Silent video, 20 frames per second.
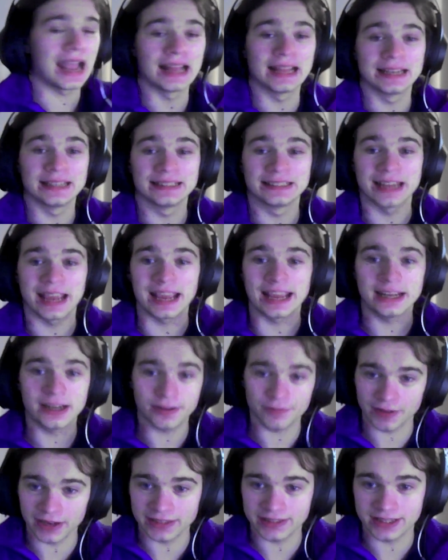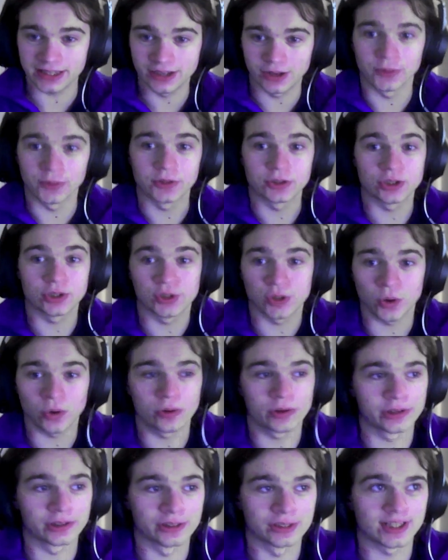And innovating on the
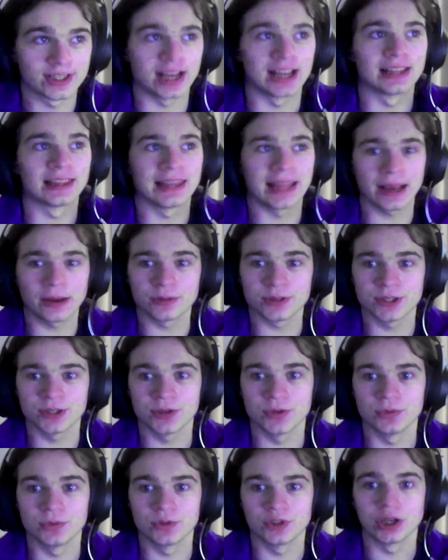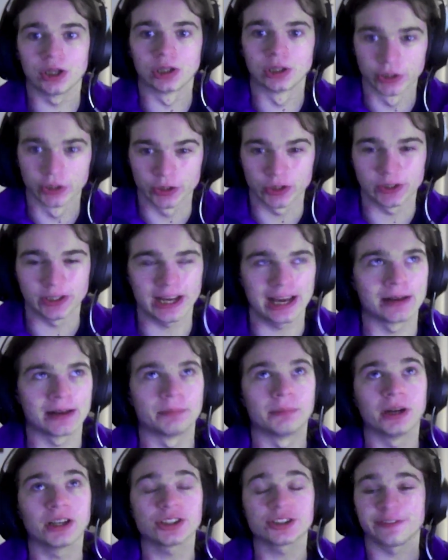tutorials allows you to learn at a
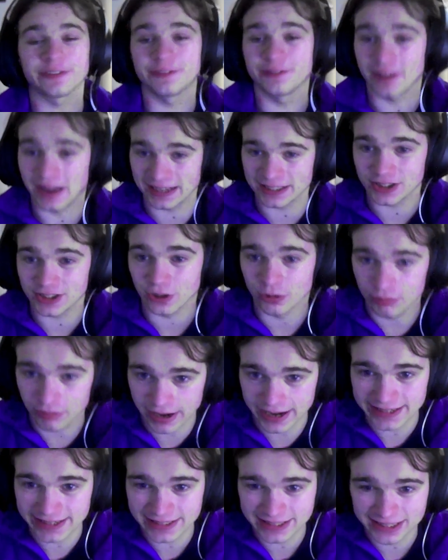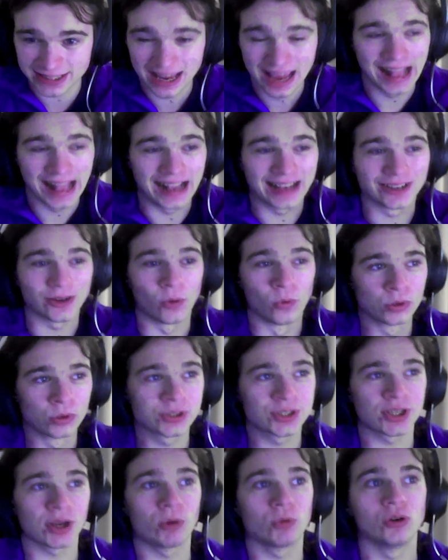much faster rate, and
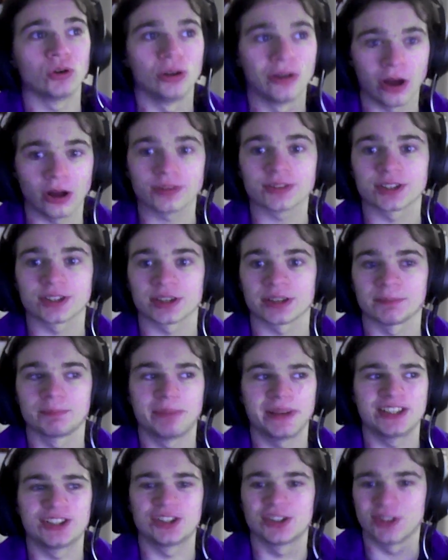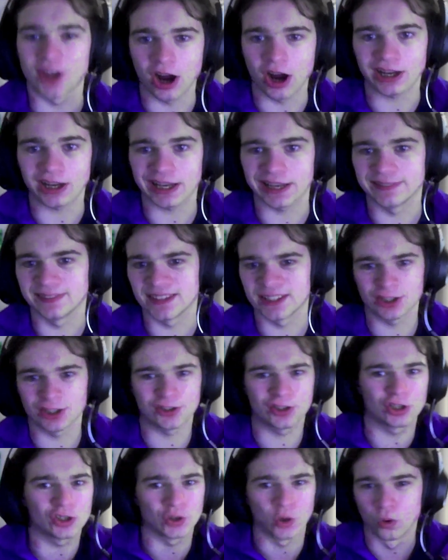also not be stuck in this
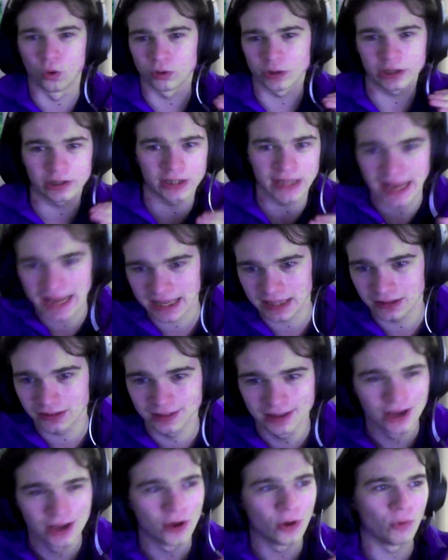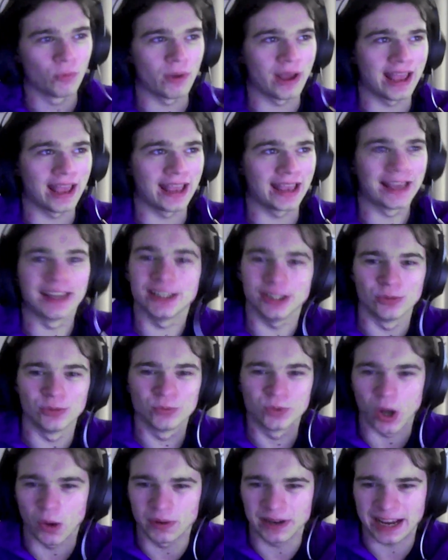tutorial hell where you
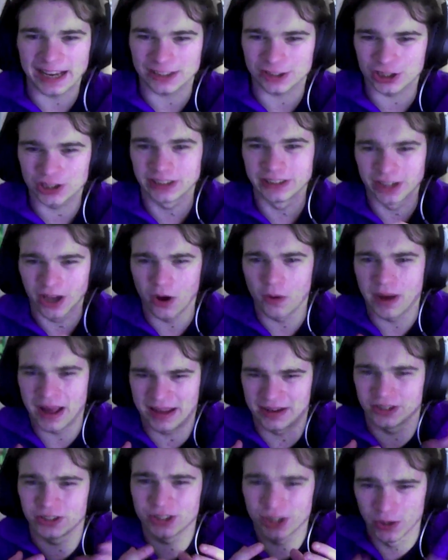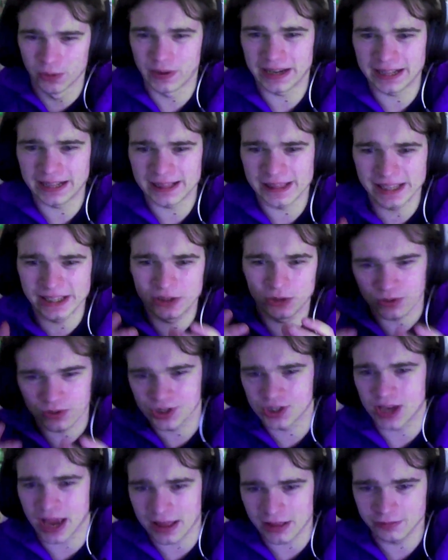don't actually know how to do anything
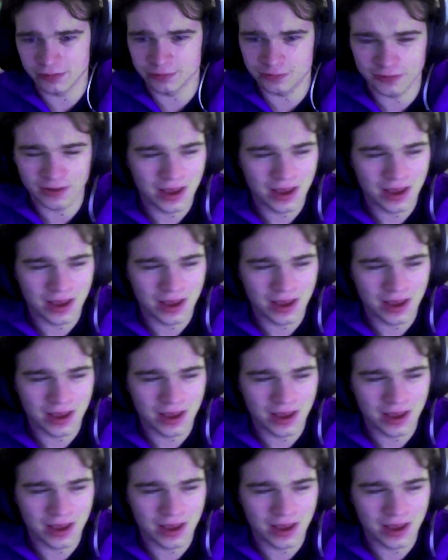yourself,